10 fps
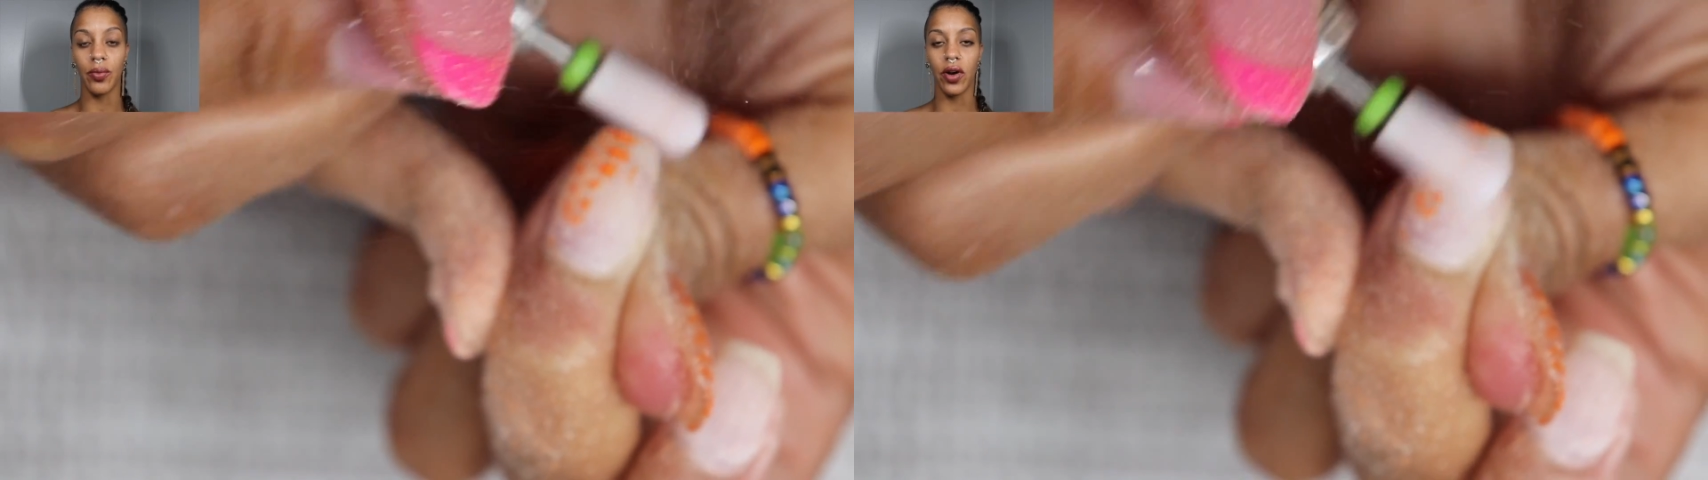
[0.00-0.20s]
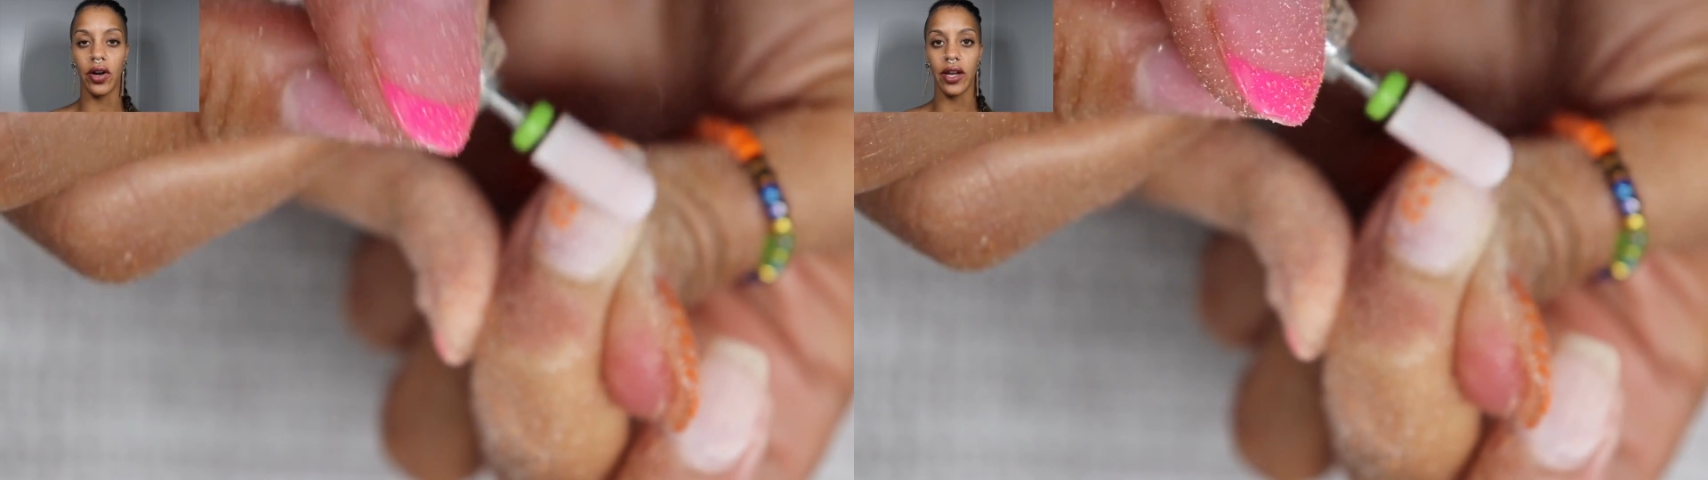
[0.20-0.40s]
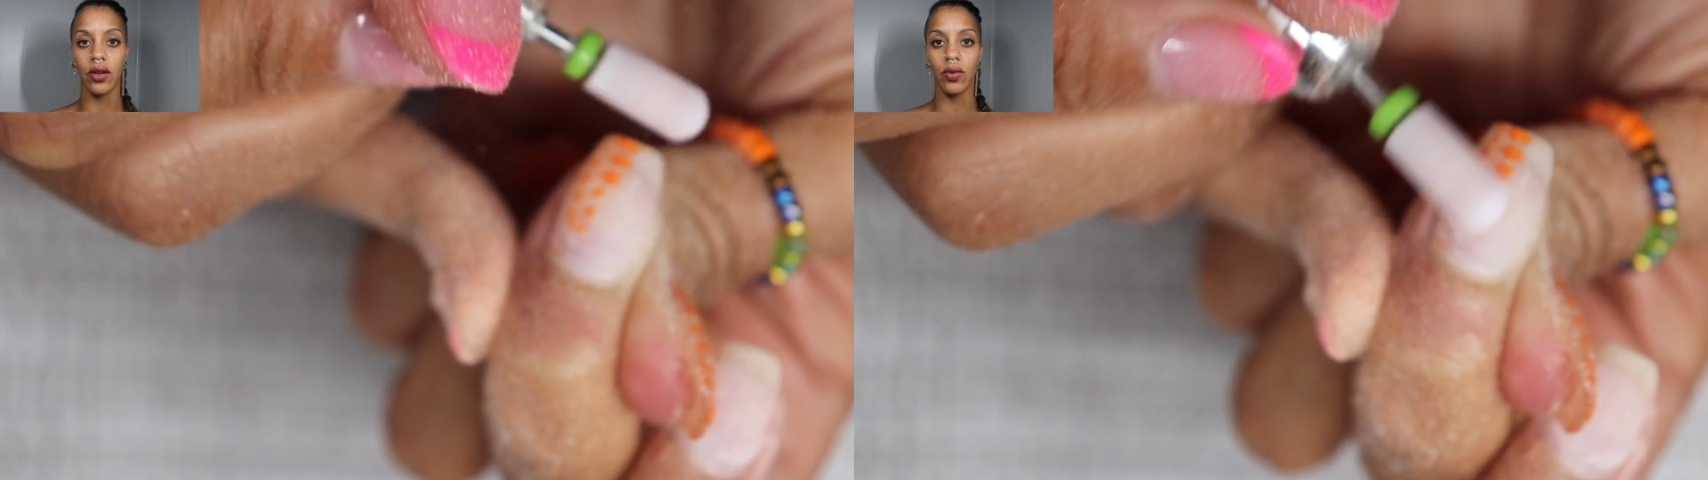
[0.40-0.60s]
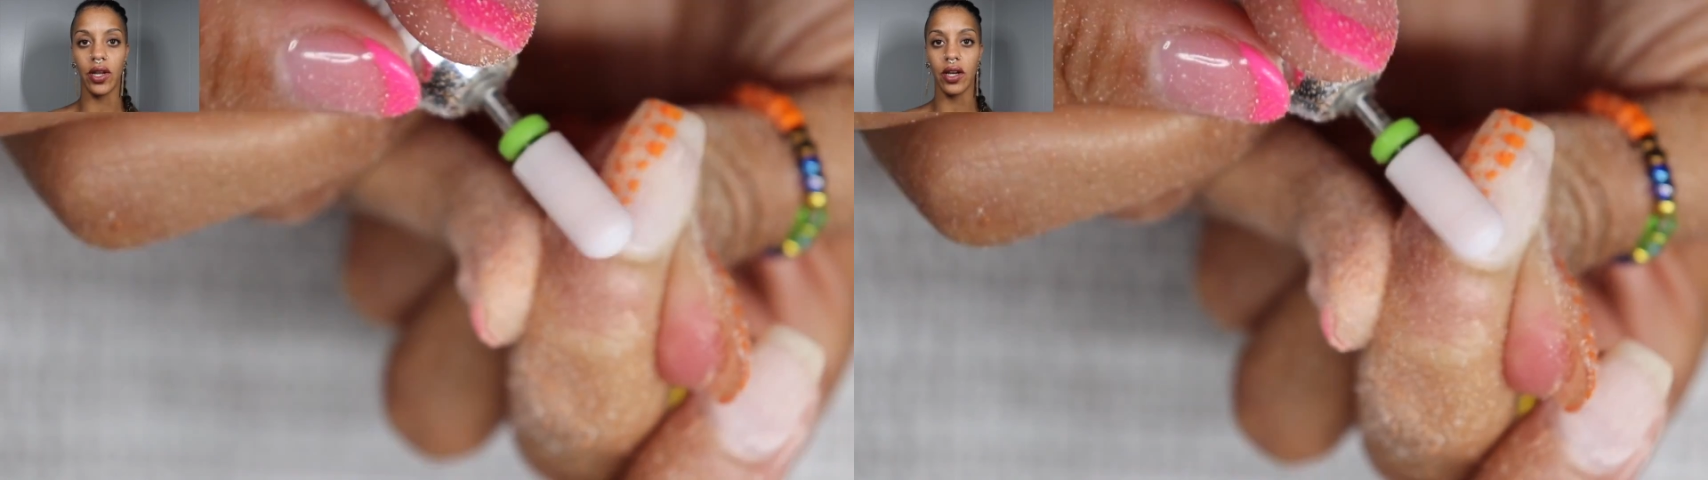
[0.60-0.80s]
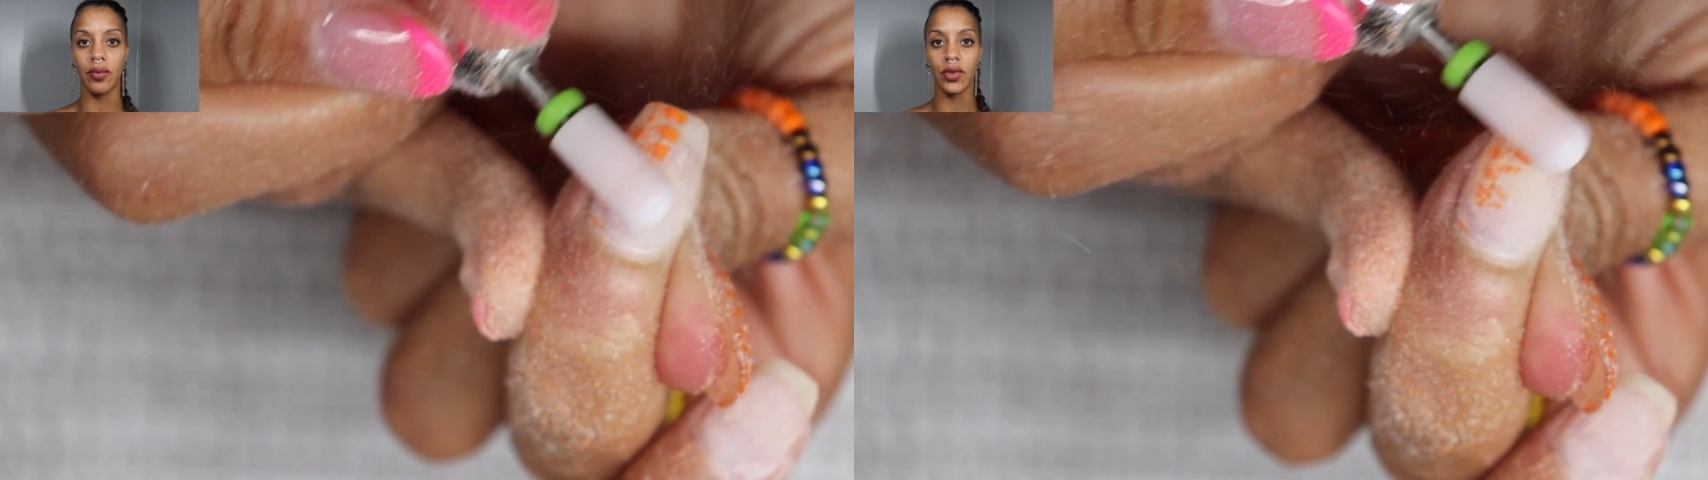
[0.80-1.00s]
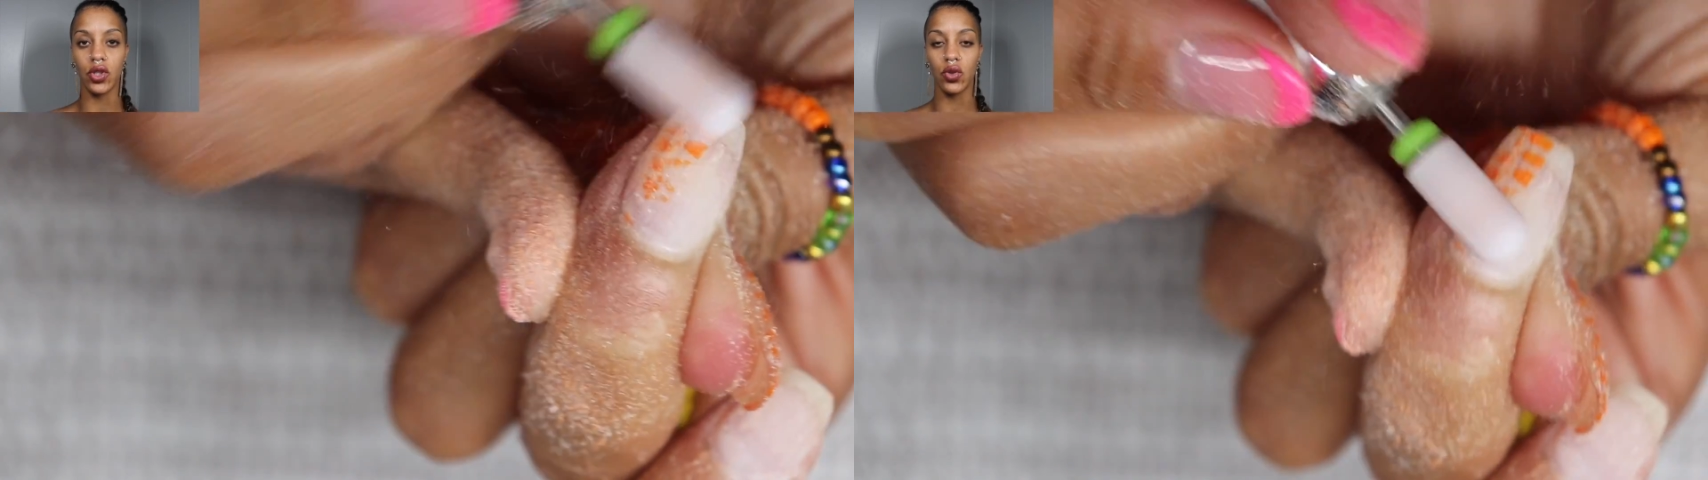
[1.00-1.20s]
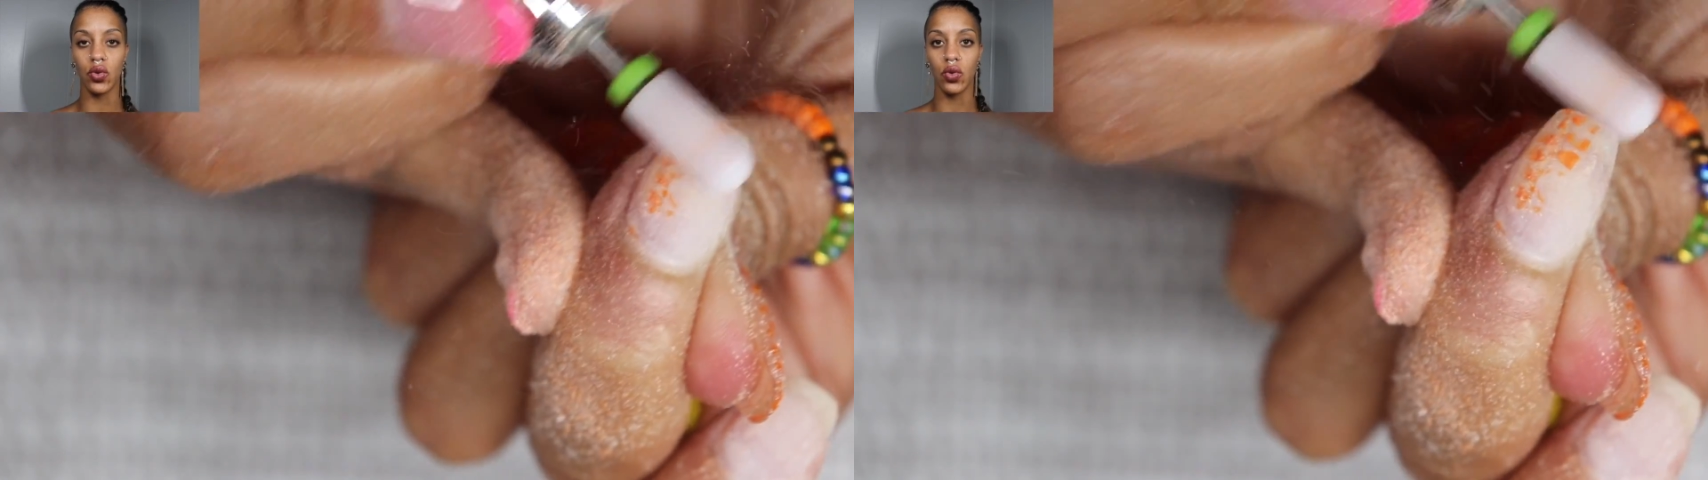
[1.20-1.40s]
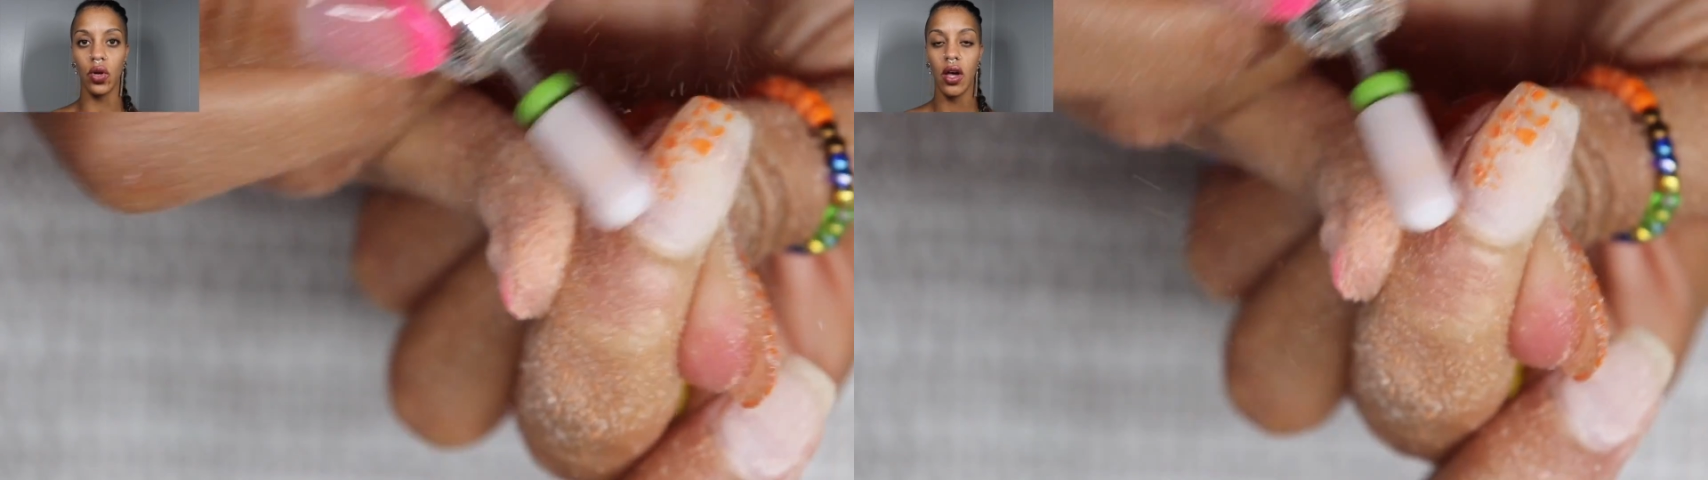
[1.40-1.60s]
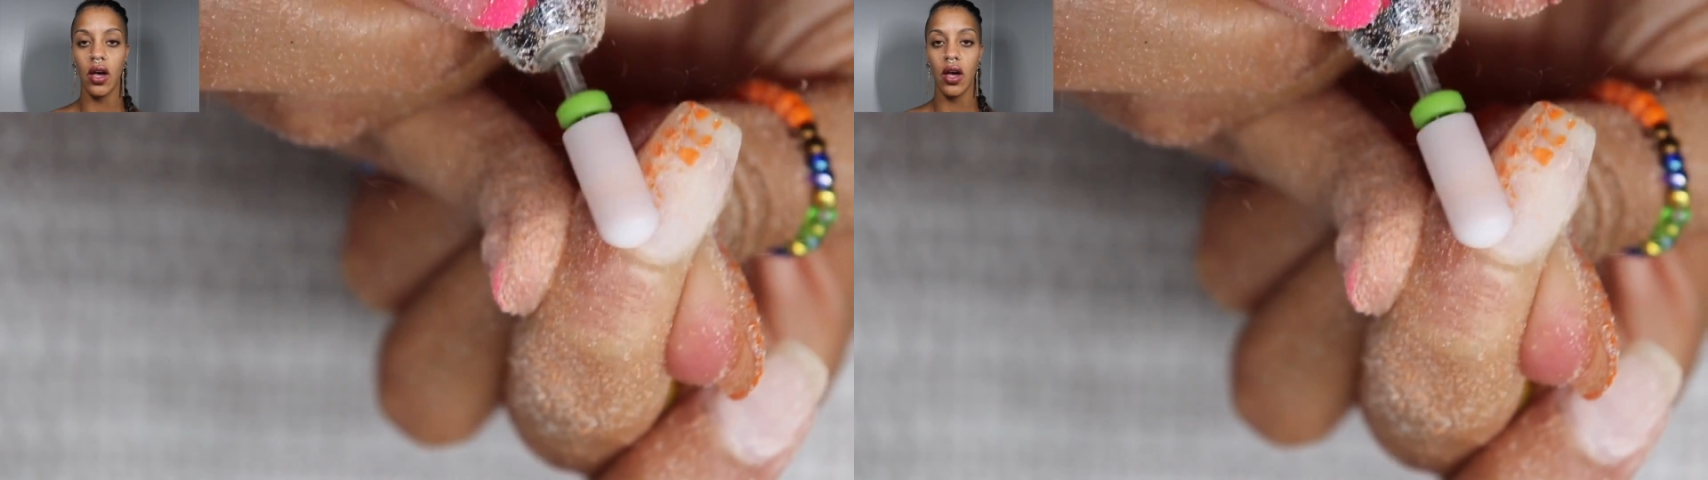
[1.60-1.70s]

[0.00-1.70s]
product when it comes to